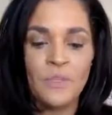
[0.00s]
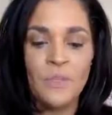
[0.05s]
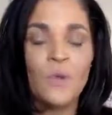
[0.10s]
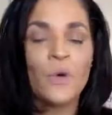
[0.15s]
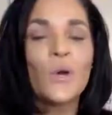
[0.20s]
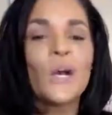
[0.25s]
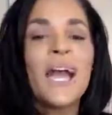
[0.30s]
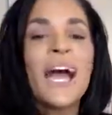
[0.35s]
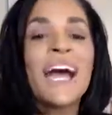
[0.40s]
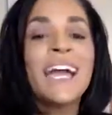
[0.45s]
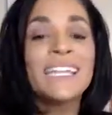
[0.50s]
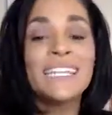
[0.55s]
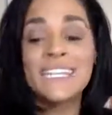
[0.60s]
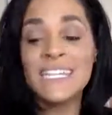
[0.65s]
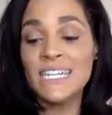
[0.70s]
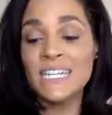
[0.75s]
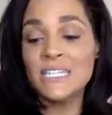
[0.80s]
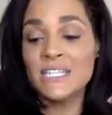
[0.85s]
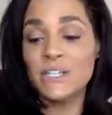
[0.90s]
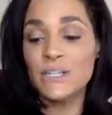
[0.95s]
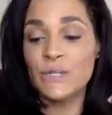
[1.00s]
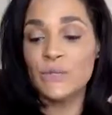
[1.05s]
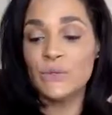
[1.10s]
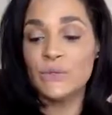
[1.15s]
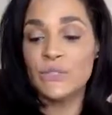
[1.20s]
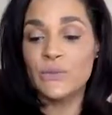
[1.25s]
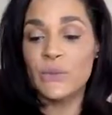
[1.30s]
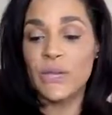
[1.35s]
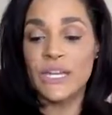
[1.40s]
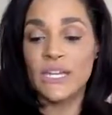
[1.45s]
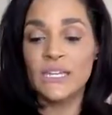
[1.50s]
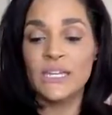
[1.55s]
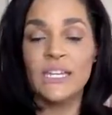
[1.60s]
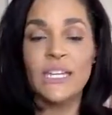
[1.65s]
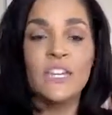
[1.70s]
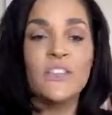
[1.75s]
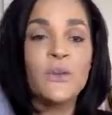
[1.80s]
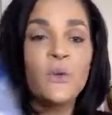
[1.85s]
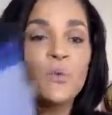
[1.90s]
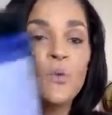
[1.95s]
or I need to lose weight,
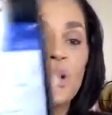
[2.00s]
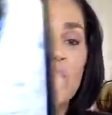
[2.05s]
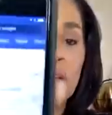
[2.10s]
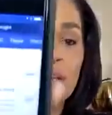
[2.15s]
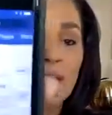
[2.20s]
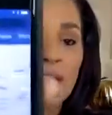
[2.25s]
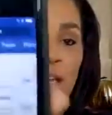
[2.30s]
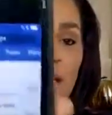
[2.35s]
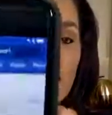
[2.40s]
either one.